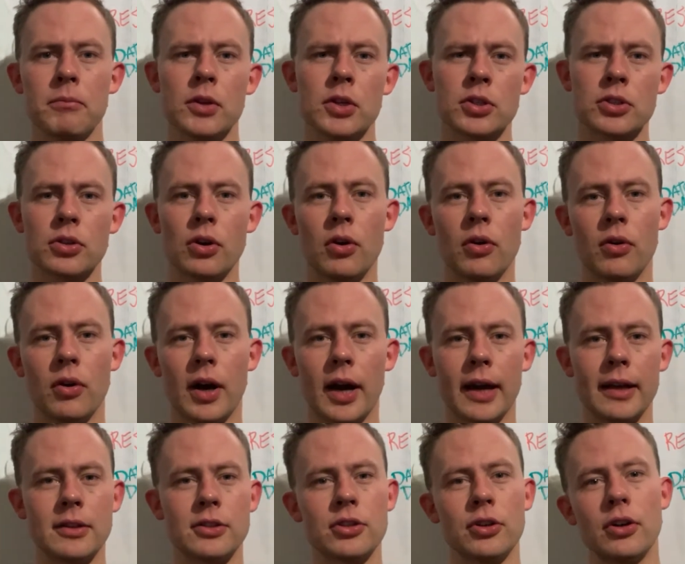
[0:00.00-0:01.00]
So
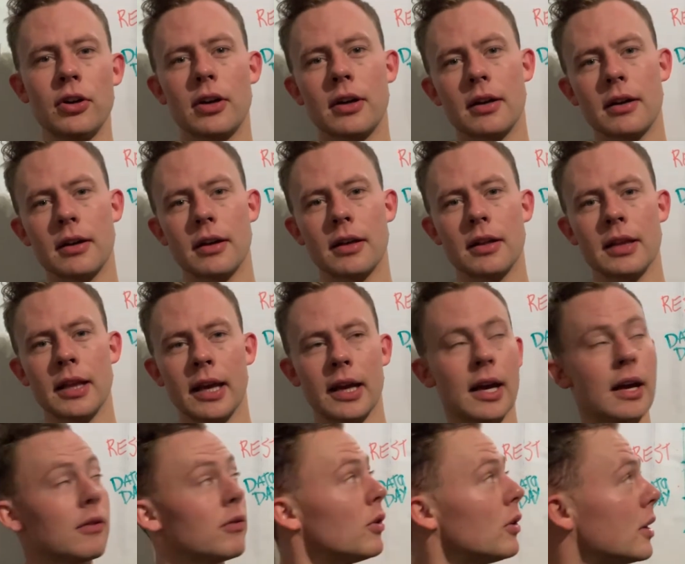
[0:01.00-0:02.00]
I
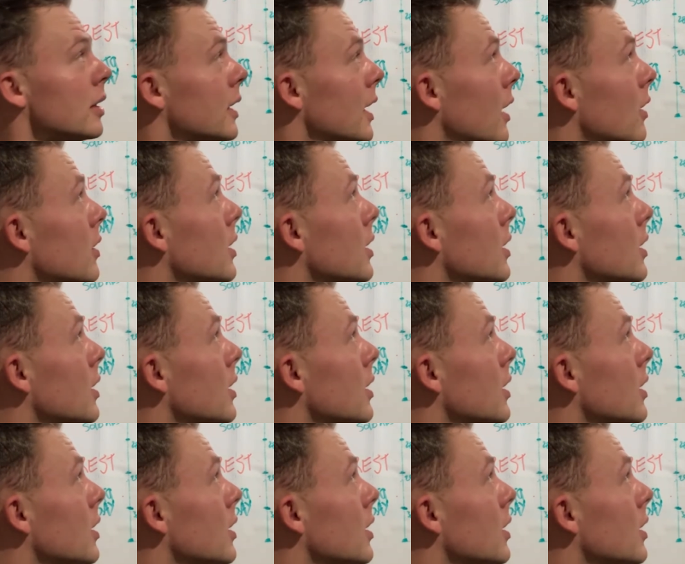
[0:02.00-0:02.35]
wrote it down.